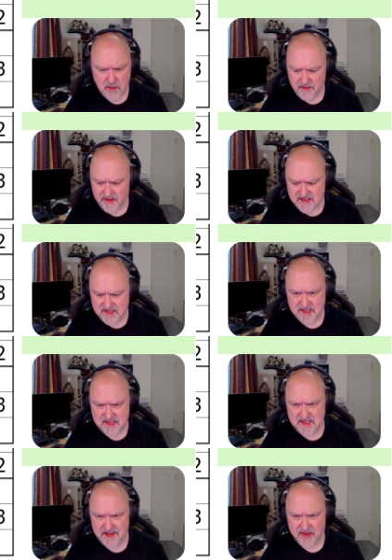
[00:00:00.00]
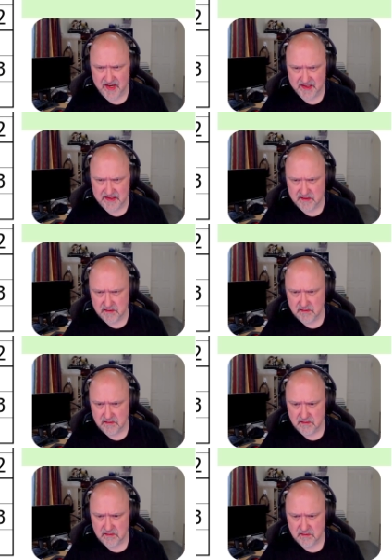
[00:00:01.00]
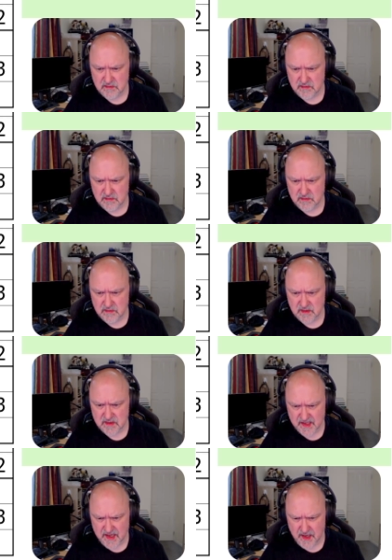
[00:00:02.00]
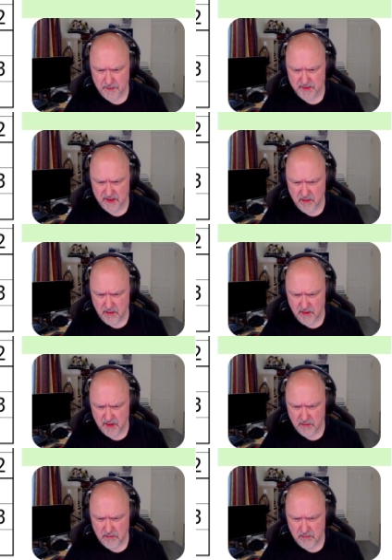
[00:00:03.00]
And that's six, seven, eight. can't be nine.